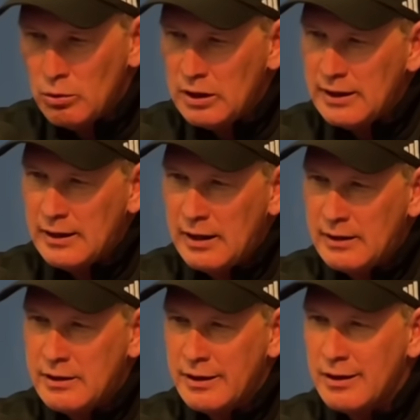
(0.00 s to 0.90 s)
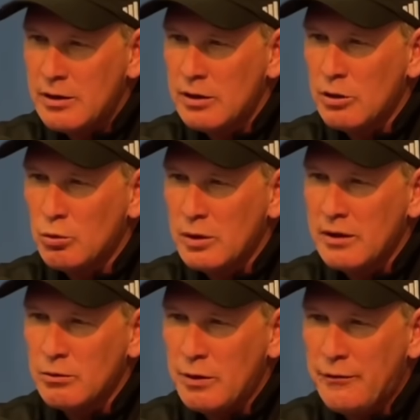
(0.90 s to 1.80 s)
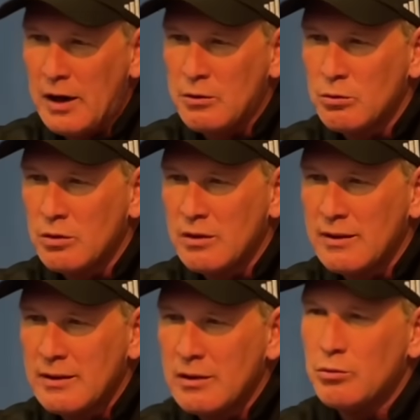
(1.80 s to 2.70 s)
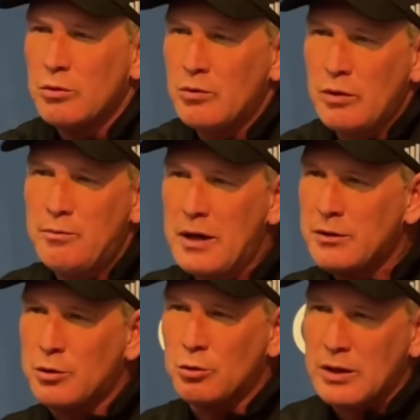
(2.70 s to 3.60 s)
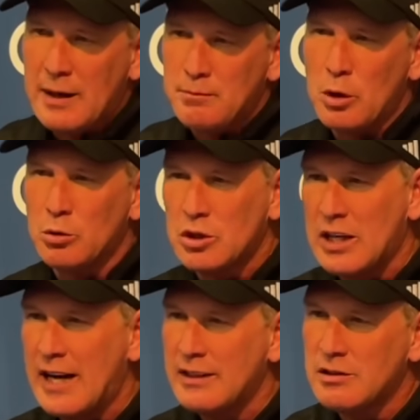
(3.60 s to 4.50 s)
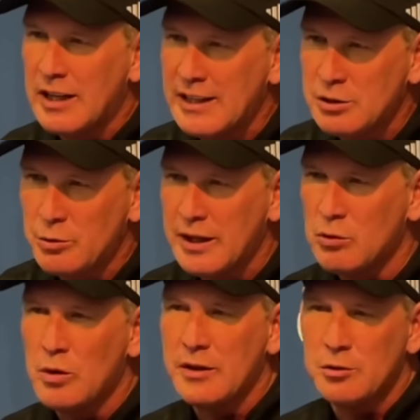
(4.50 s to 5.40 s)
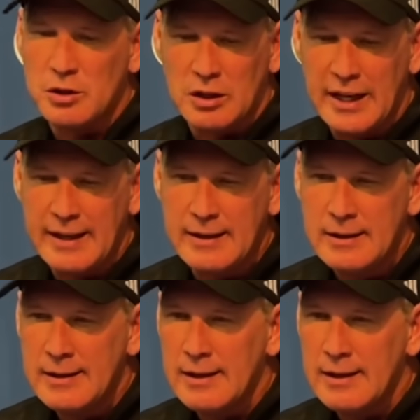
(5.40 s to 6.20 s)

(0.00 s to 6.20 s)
Well, I think, we found we've been through it on both sides. Last year we had a weather delay.